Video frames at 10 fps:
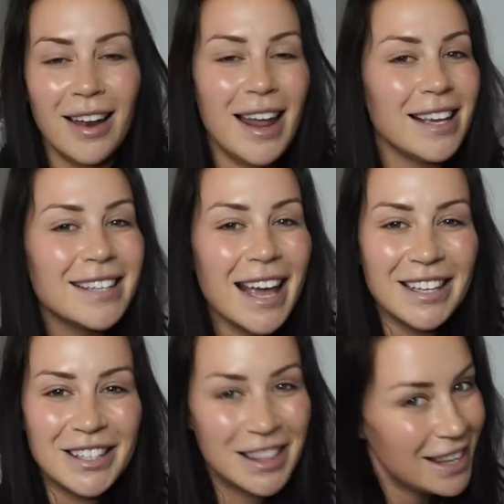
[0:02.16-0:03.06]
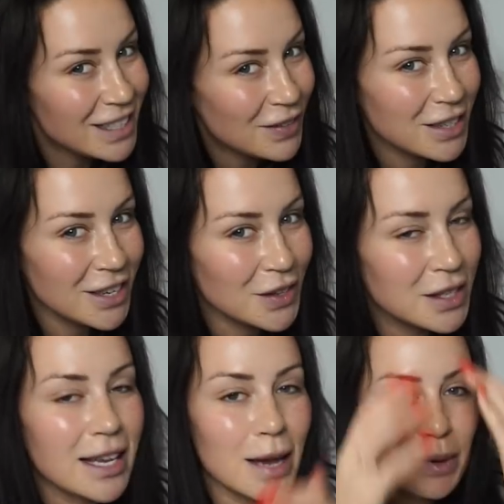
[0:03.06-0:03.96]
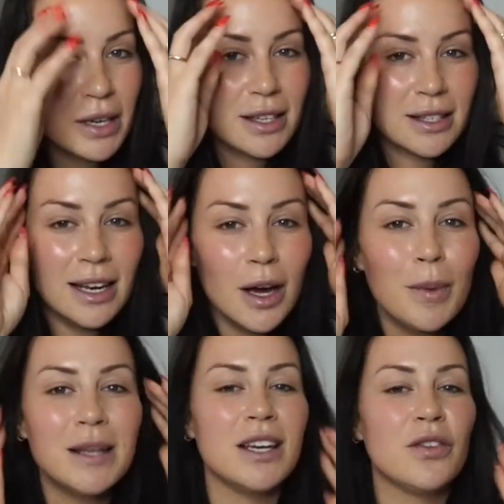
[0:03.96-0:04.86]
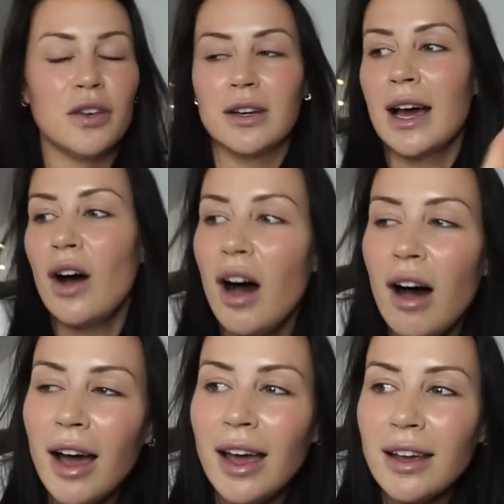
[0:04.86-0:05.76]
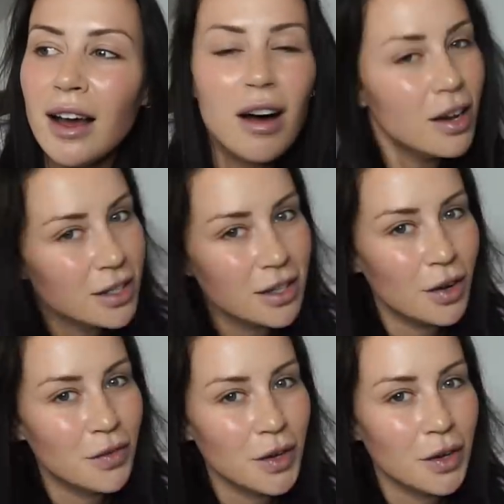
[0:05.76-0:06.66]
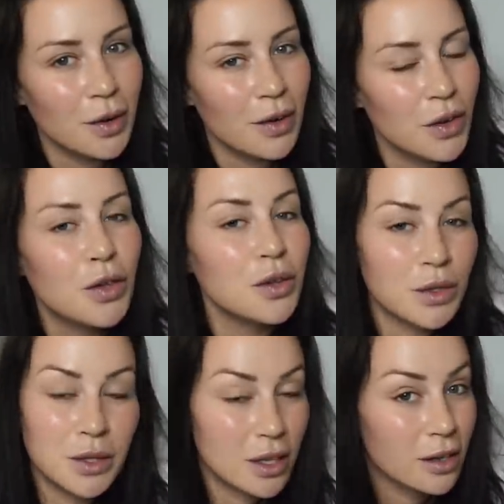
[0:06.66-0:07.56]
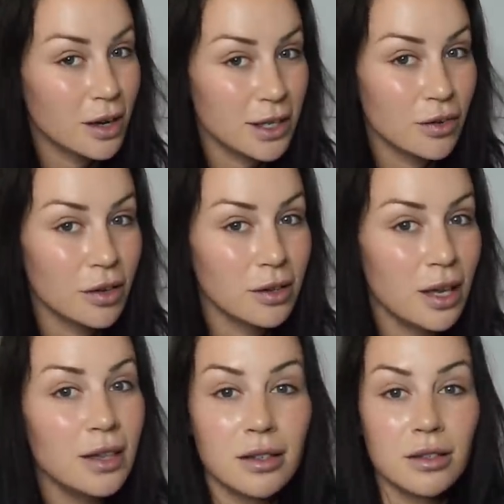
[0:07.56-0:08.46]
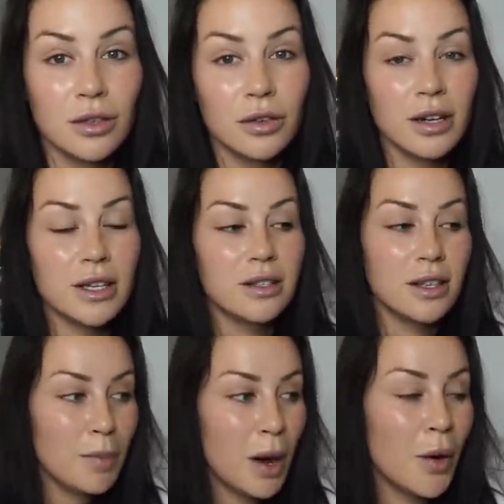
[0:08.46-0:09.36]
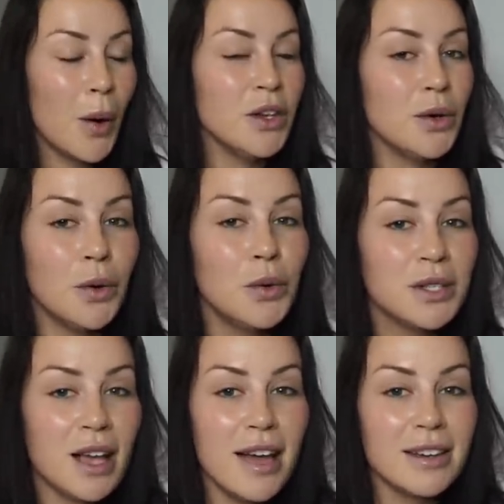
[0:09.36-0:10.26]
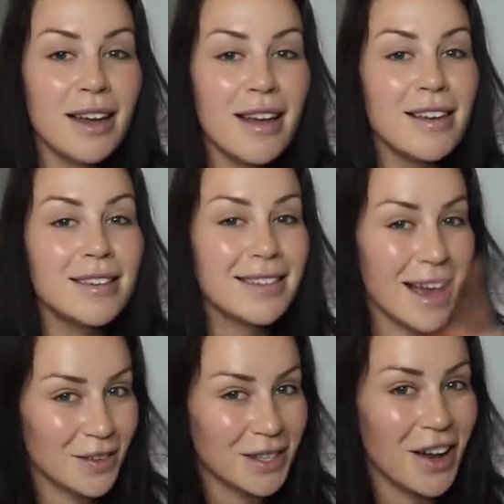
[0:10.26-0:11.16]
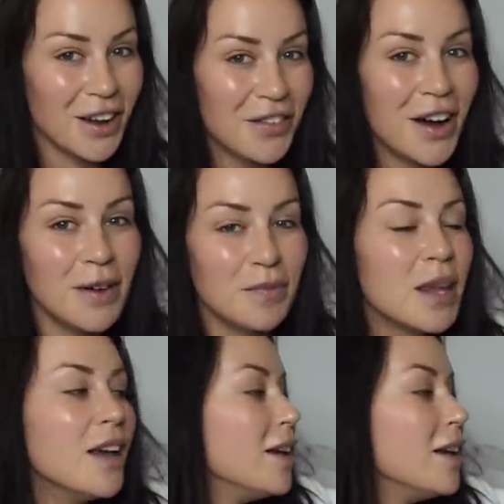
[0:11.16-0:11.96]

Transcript: Let's get into this video today because it's a little bit different. Now, I asked a lot of you if you thought this was a good idea on Insta stories, did a poll, and you all said, sounds like fun.